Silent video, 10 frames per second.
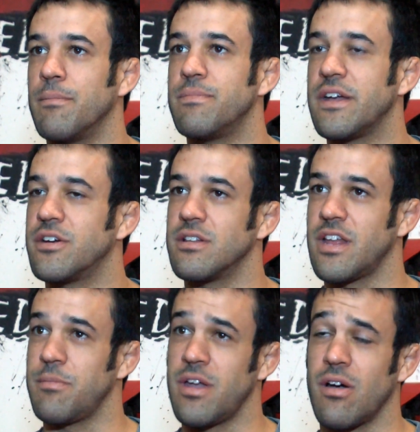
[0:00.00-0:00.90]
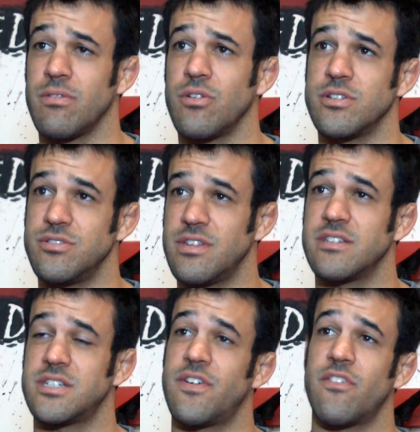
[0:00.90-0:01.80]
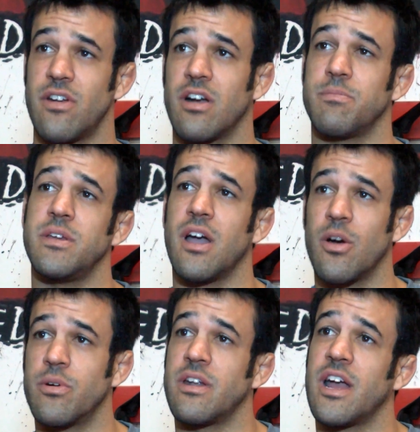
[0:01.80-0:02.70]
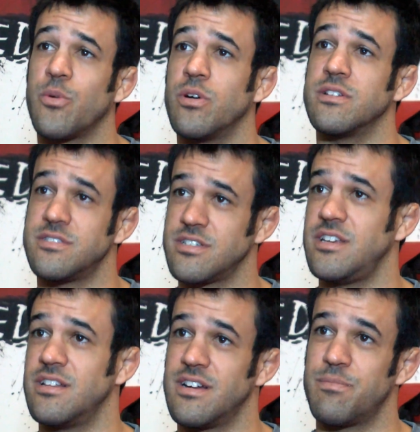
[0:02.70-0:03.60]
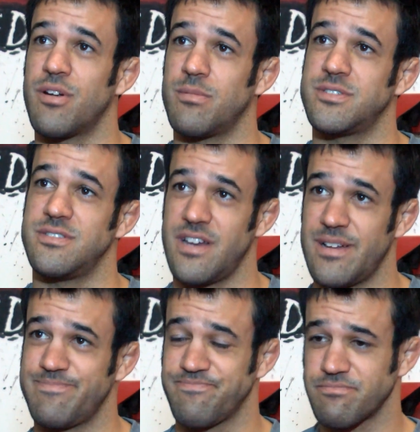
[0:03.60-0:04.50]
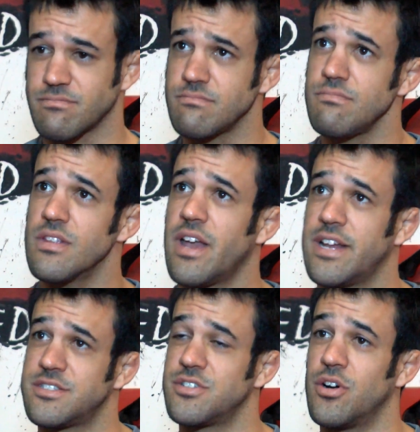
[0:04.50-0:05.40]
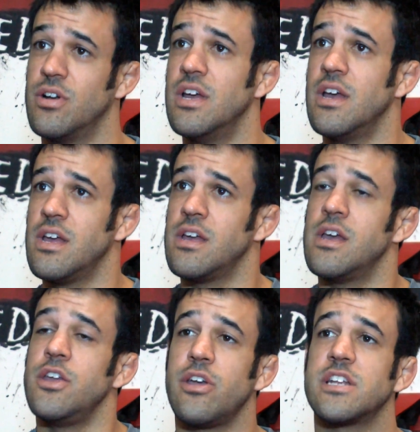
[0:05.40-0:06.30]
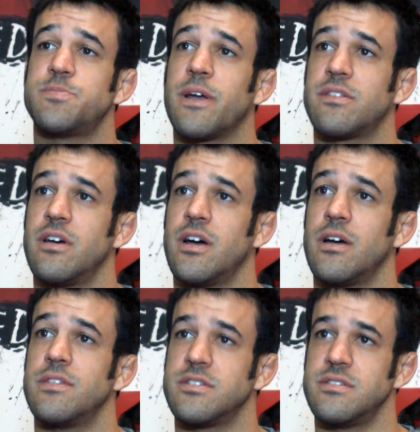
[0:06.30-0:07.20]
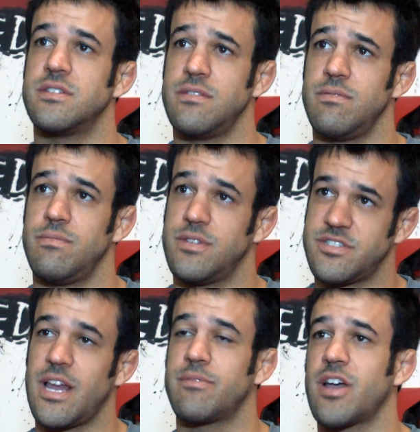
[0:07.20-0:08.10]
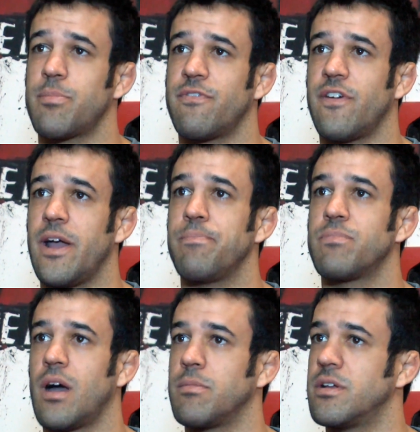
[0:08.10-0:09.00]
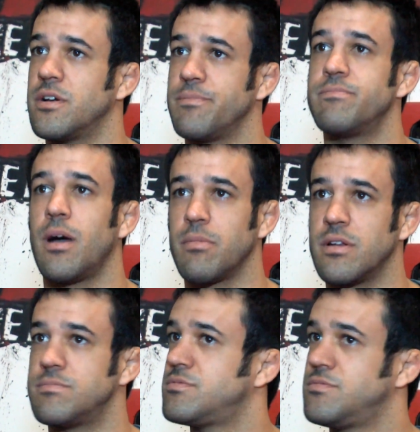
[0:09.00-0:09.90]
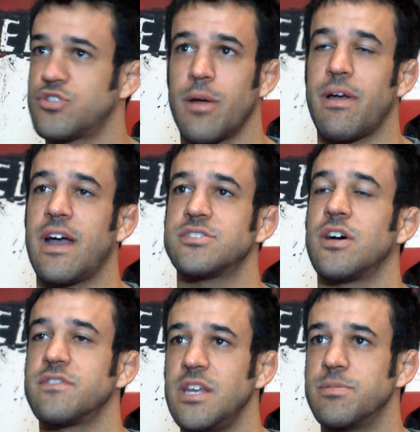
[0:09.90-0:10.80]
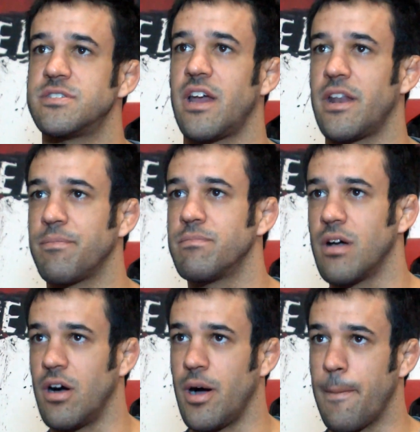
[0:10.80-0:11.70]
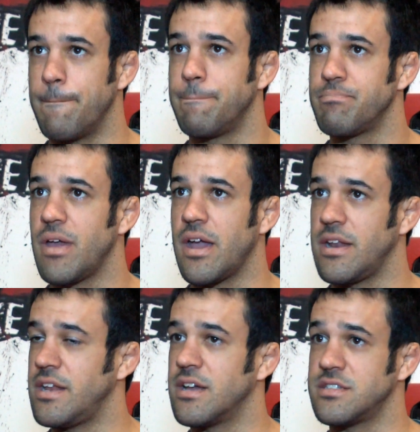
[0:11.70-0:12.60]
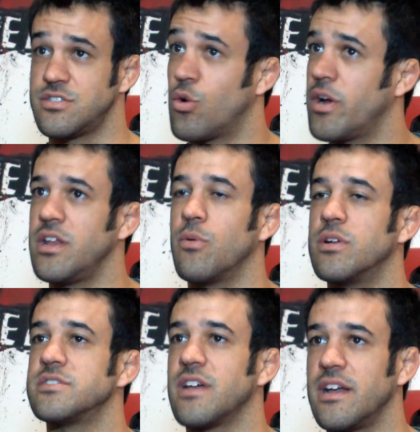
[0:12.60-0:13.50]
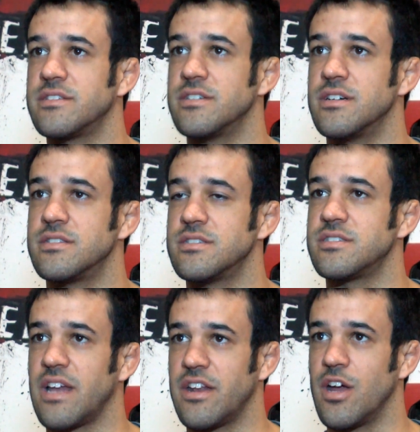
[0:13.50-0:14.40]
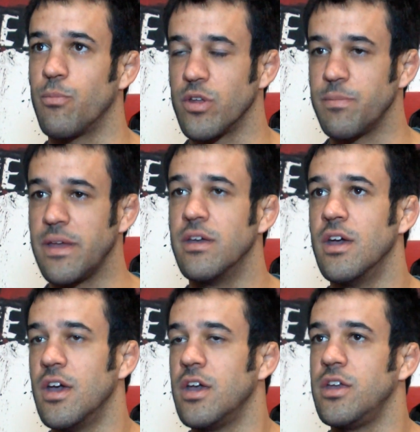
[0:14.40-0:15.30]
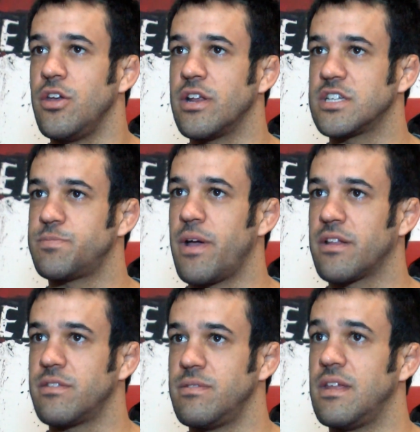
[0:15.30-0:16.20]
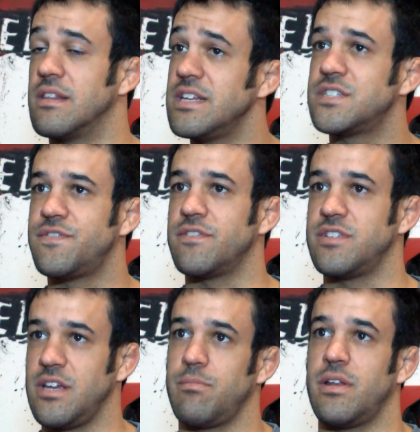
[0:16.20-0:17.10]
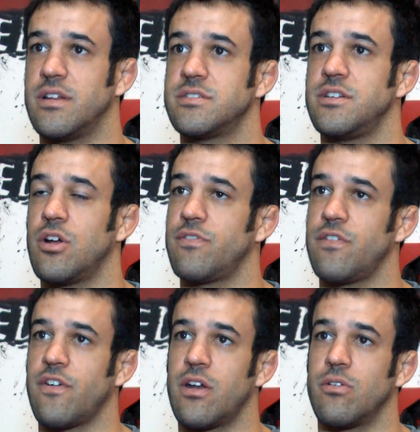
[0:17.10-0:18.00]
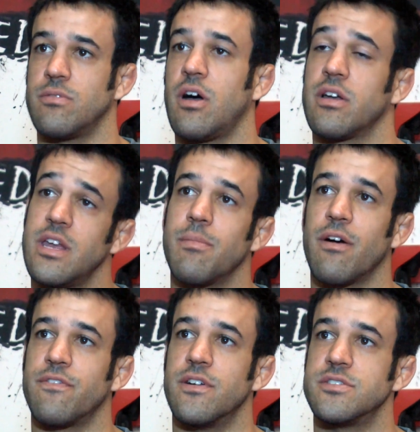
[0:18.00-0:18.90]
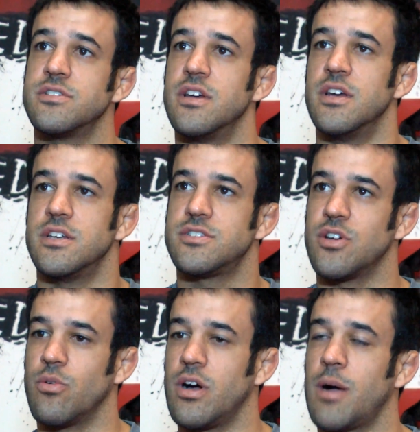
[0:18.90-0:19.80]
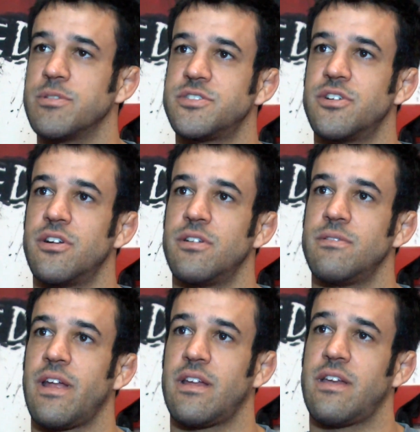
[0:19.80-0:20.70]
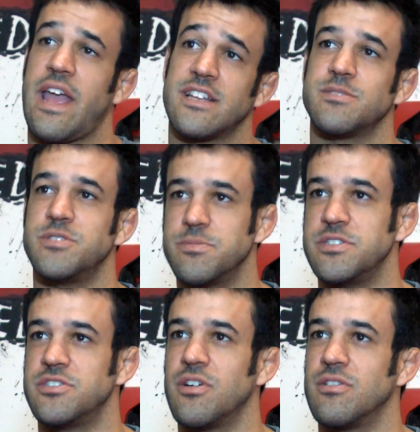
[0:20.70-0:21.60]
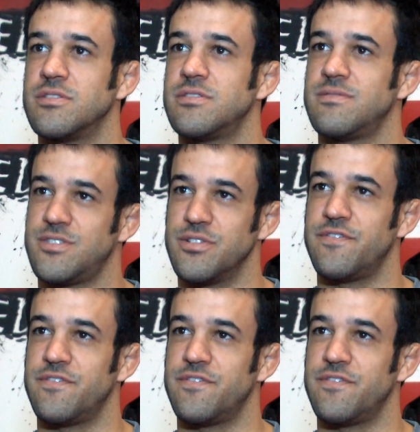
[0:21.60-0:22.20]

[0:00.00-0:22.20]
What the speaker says: They couldn't lay me out. The only two things that have ever knocked me out were NyQuil and tequila, I promise you that. And so you can expect the same type of fight. I'm gonna try my ass off to keep it standing. And he has no idea what it's like to stand up with me. You can expect at least 15 minutes, you know, if I don't knock him out first. So I'm gonna turn handsome Jimmy Jones to a